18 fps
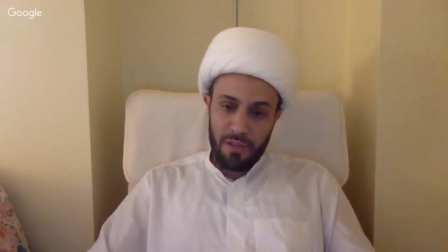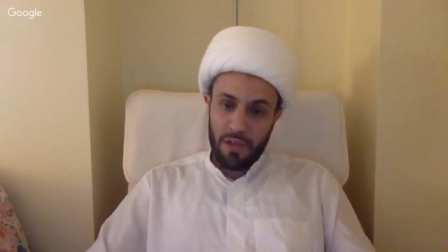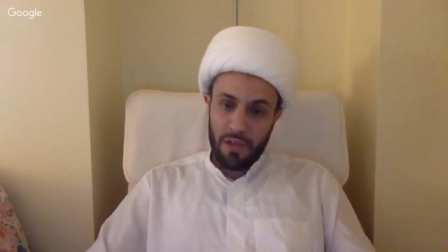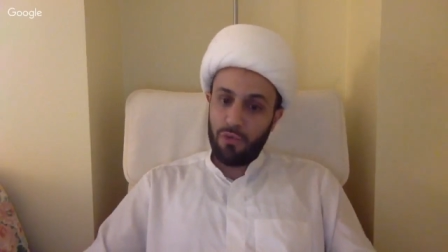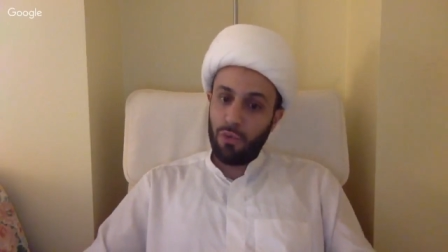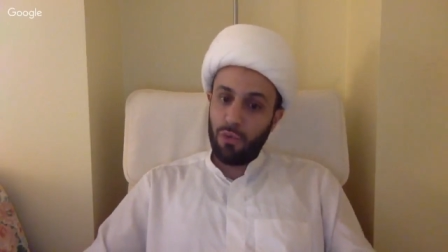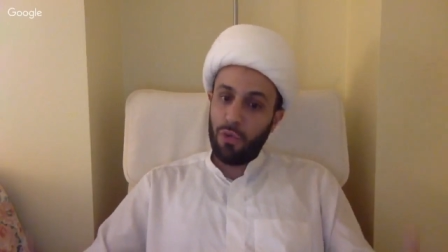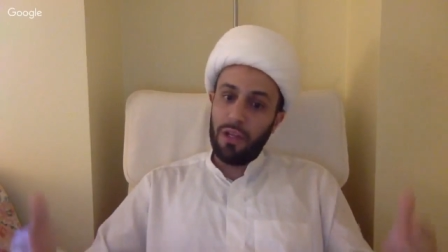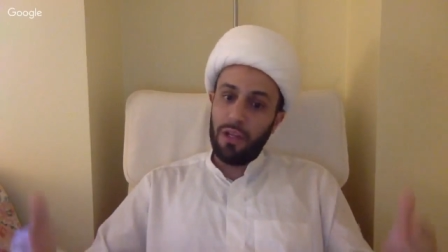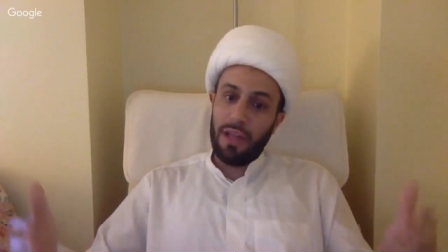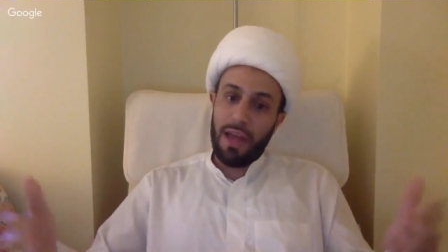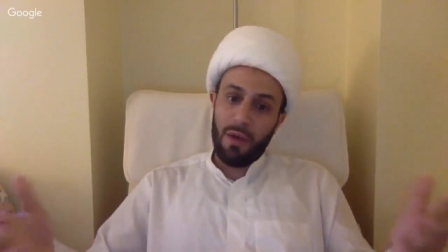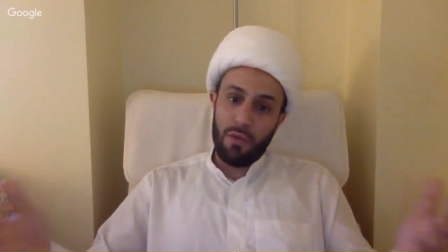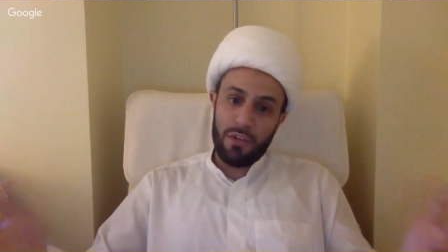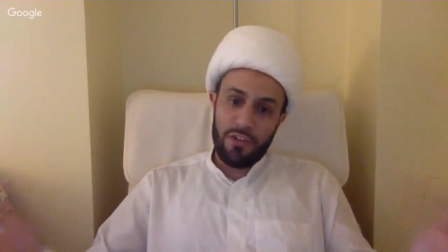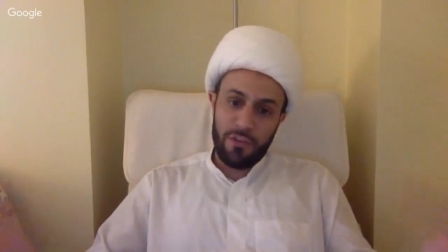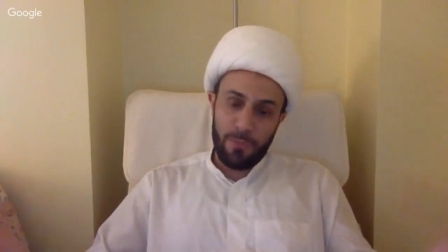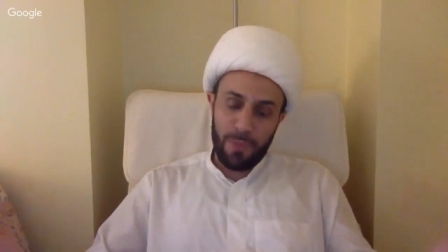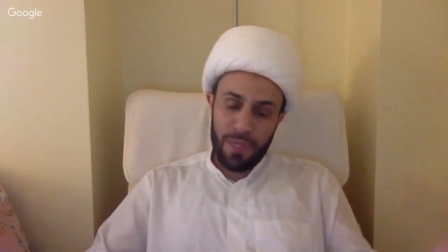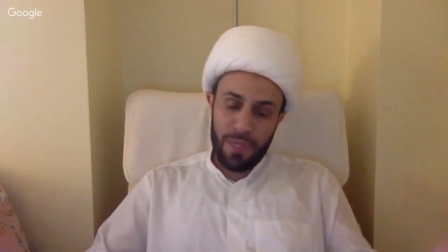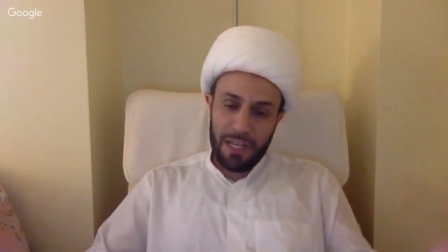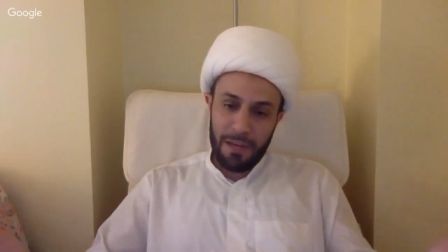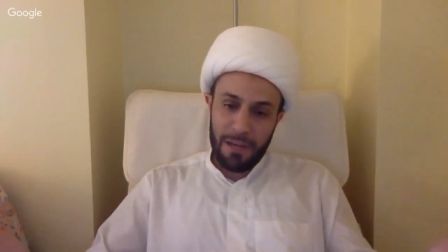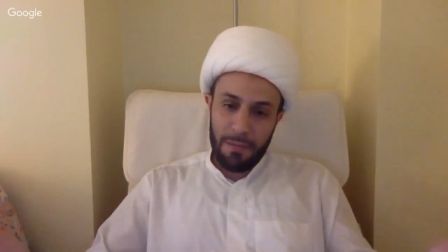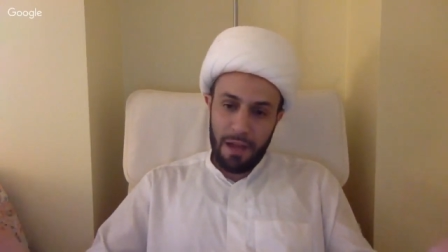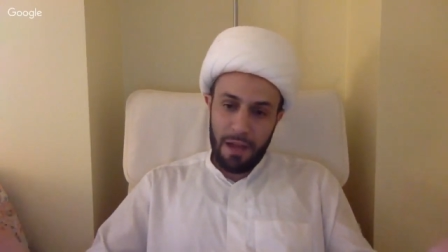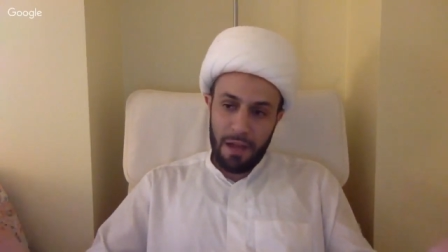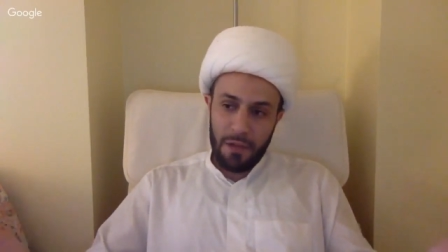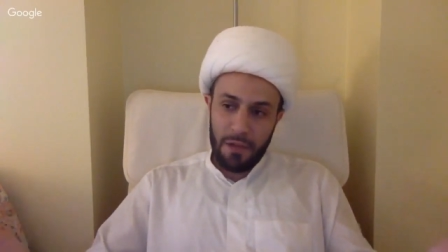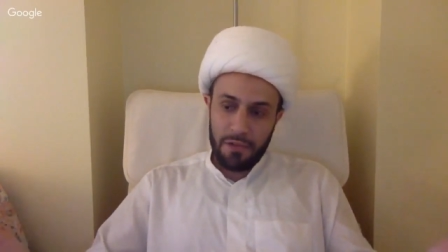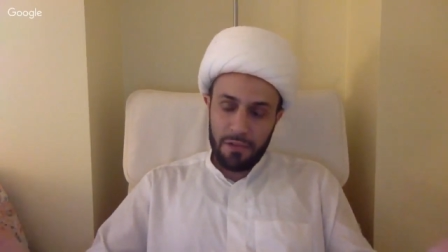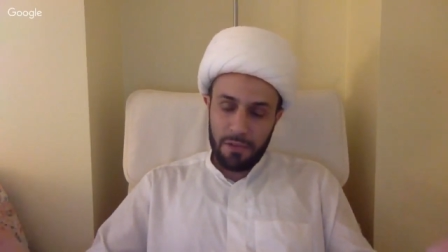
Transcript: Rasulullah would speak about